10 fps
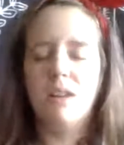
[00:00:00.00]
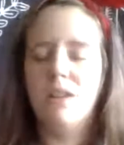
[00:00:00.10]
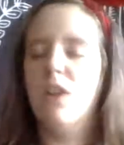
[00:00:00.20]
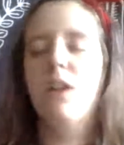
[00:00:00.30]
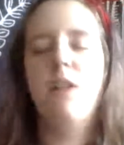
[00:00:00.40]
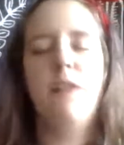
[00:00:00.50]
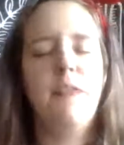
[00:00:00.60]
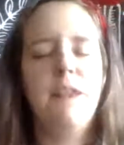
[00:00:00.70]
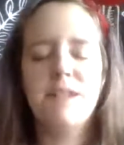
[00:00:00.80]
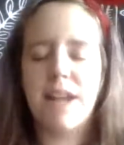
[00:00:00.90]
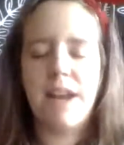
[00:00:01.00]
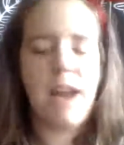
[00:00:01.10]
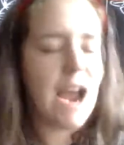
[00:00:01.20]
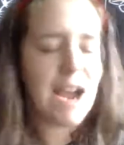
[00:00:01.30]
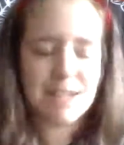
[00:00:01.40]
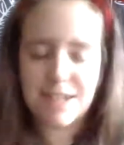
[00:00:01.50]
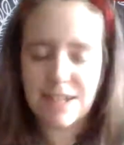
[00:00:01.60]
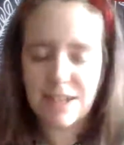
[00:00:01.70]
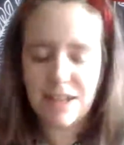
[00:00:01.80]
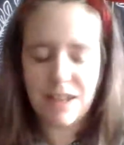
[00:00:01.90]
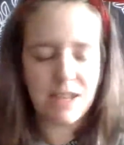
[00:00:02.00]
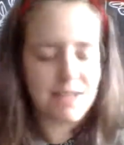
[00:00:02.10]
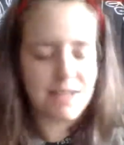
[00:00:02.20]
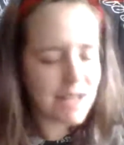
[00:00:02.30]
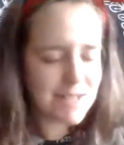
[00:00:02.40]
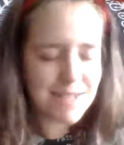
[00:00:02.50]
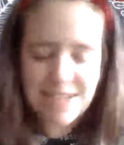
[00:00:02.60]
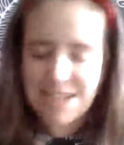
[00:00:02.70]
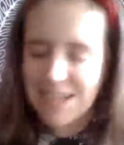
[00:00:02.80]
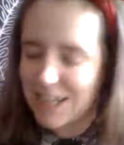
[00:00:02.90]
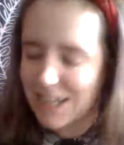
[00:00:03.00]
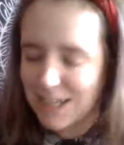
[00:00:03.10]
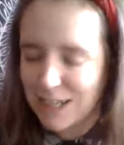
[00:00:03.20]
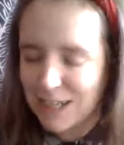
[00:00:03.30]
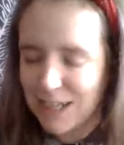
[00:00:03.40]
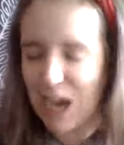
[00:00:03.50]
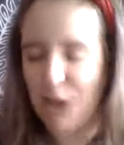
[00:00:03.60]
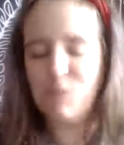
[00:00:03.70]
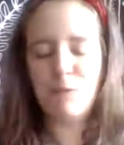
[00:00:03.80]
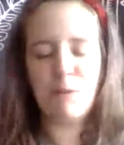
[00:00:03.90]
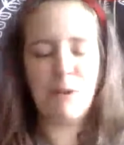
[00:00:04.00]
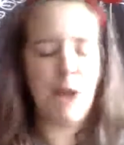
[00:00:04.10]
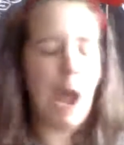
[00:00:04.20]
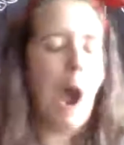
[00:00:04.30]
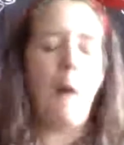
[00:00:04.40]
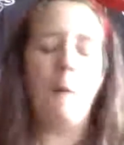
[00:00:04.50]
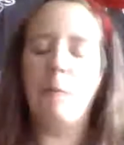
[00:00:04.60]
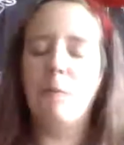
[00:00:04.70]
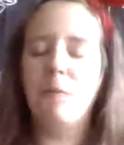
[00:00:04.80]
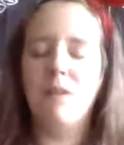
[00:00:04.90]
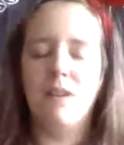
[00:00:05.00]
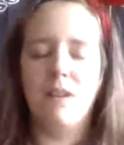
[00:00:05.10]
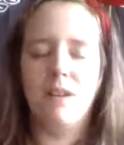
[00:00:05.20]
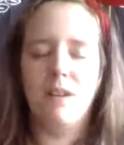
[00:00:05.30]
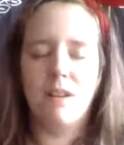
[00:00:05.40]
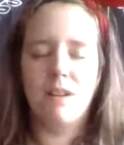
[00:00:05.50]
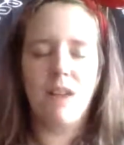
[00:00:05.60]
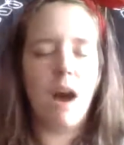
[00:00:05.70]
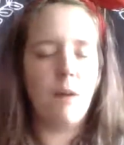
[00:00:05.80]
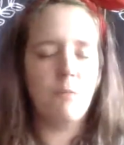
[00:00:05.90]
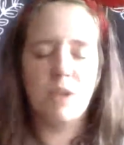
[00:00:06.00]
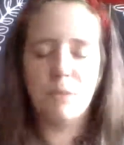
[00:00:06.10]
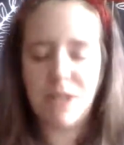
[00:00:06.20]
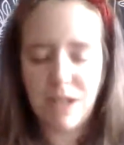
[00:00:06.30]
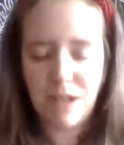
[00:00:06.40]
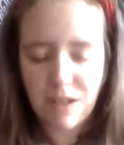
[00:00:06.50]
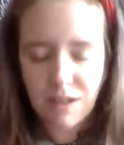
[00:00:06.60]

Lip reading: The things I ask, the things I seek, come to me now. Come to me.